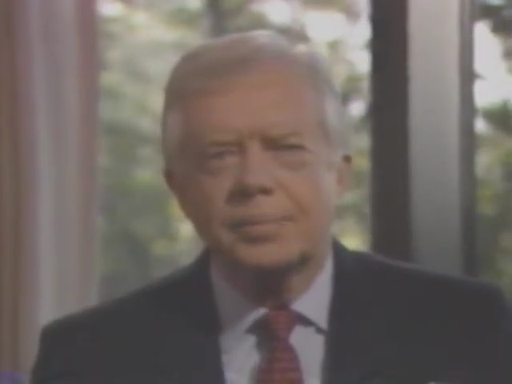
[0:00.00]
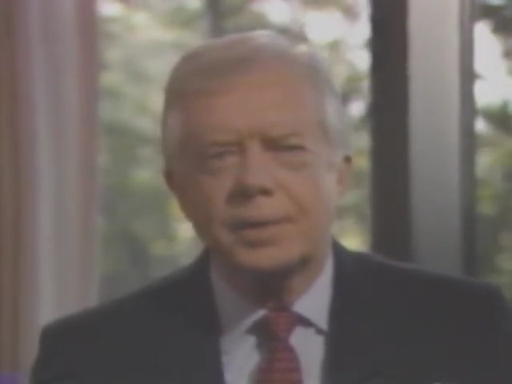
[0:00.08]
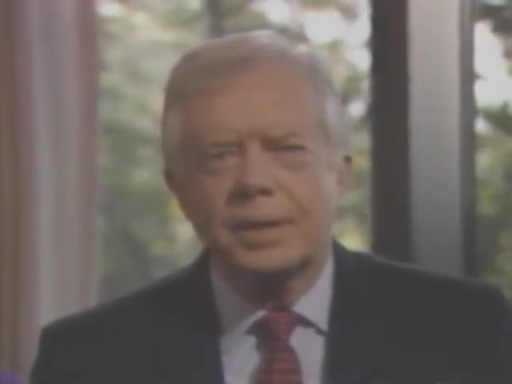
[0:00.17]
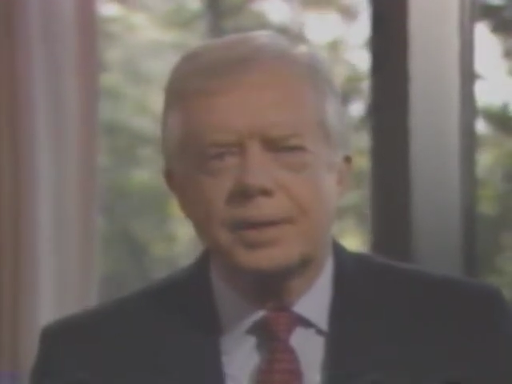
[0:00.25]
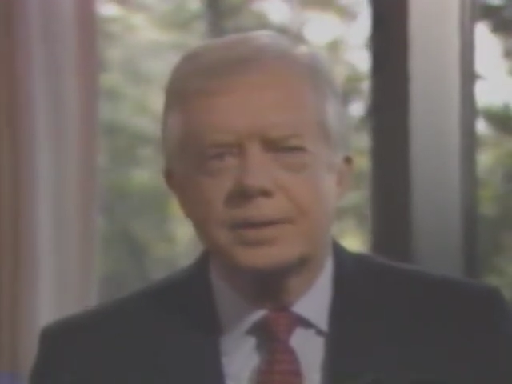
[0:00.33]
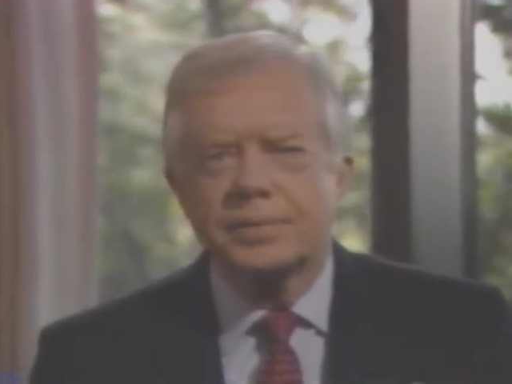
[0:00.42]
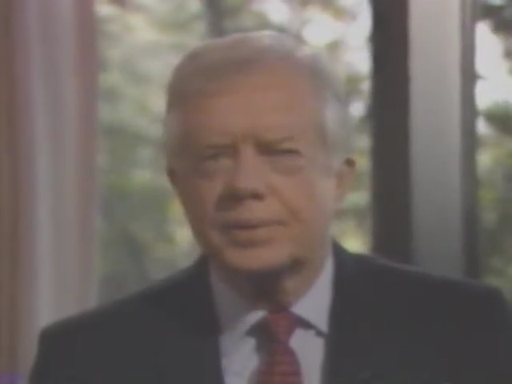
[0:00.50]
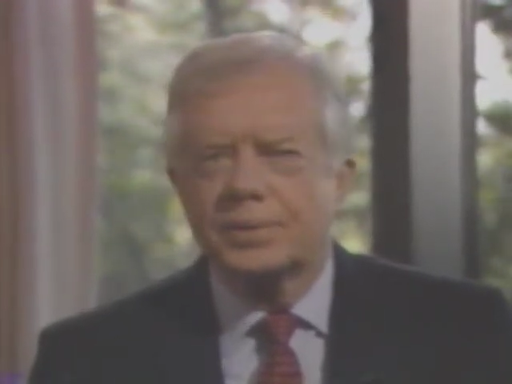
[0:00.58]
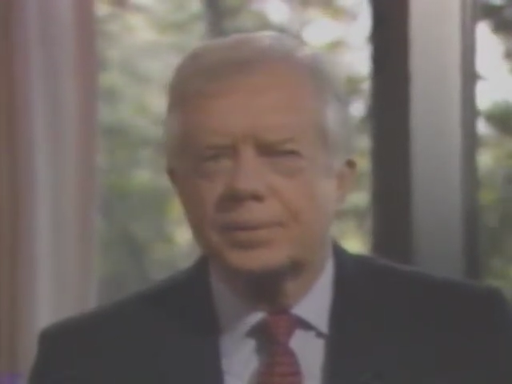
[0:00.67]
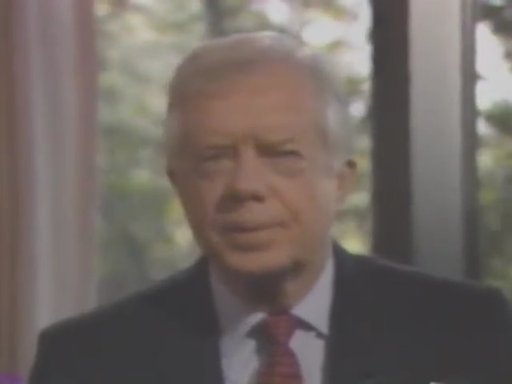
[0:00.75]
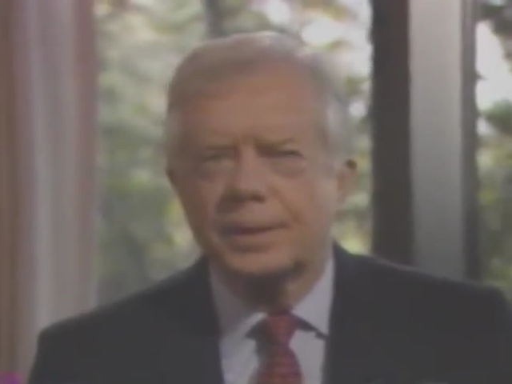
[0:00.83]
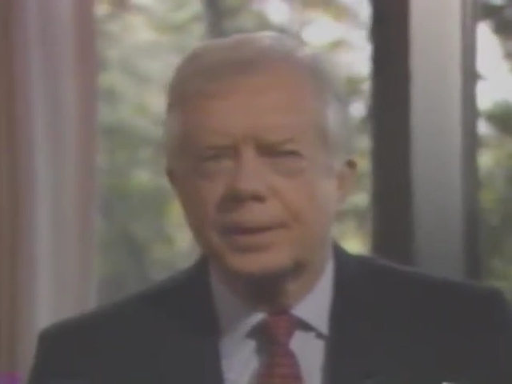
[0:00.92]
even toward the
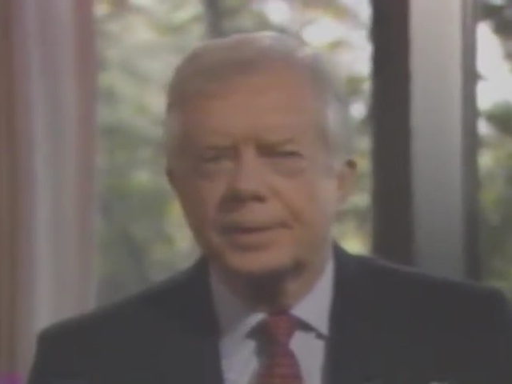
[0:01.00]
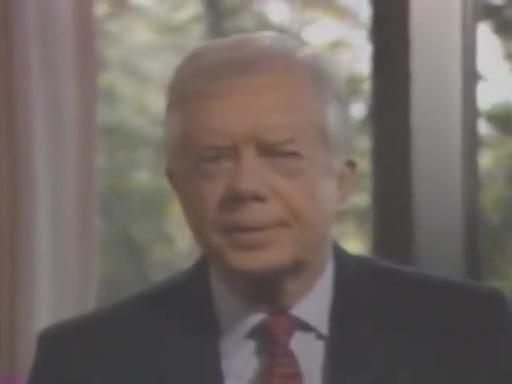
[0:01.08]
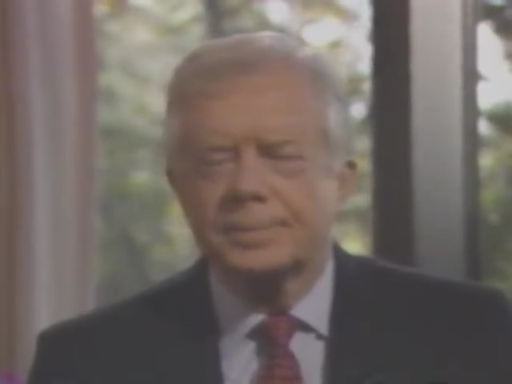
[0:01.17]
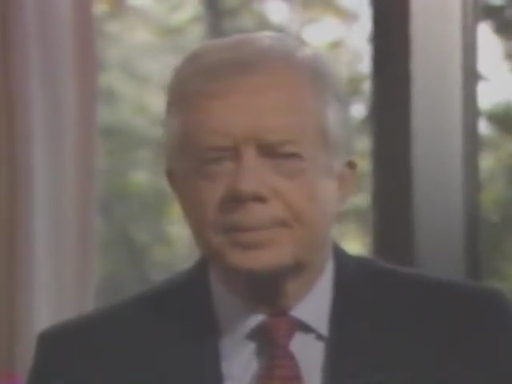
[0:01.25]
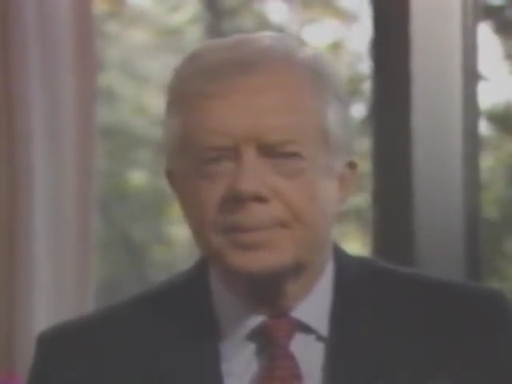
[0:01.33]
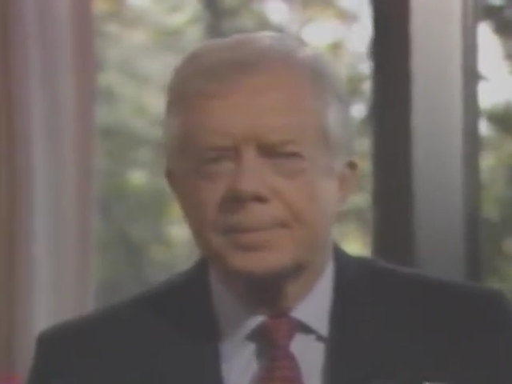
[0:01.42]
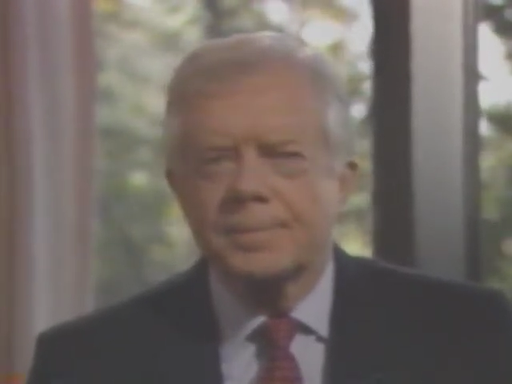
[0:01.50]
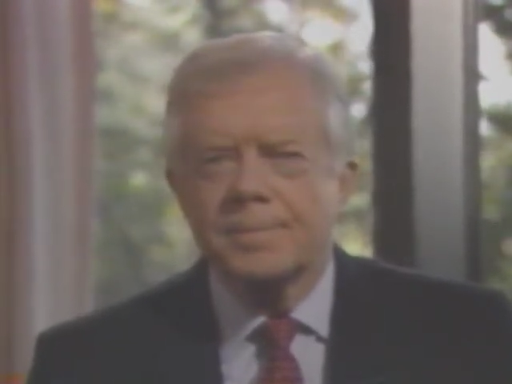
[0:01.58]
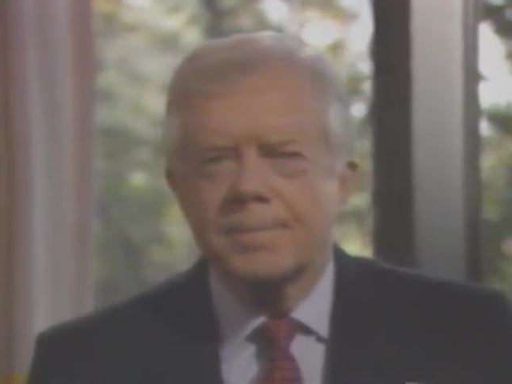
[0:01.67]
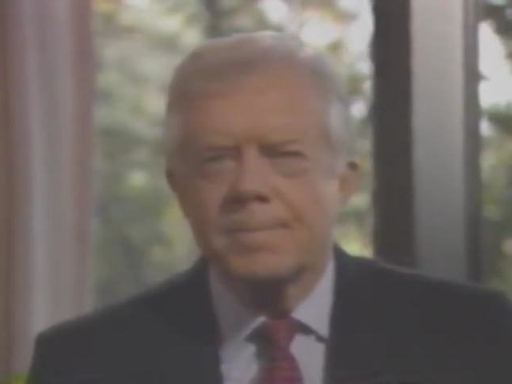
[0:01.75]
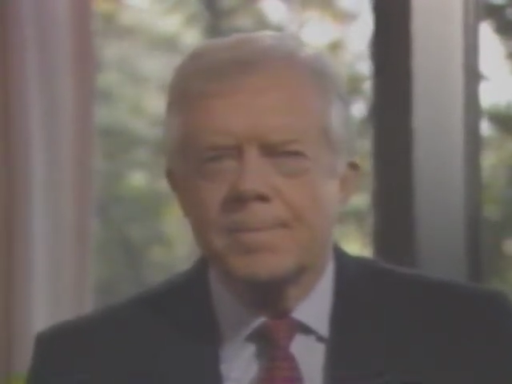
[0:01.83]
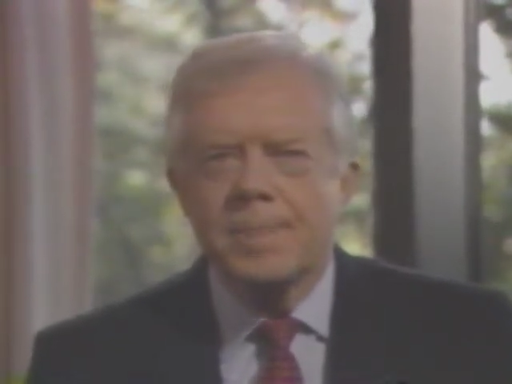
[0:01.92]
occupiers of his
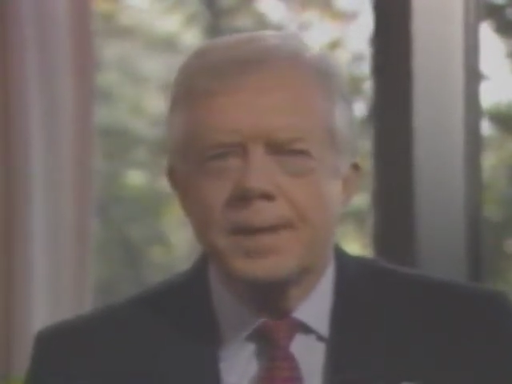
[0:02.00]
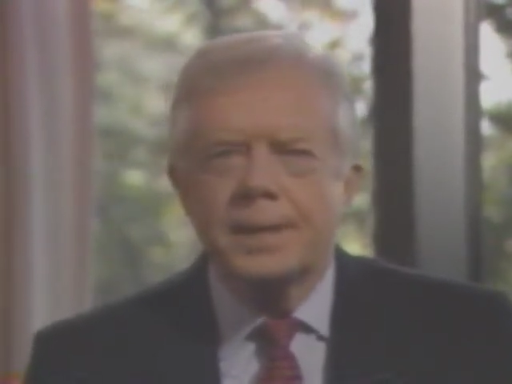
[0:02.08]
homeland.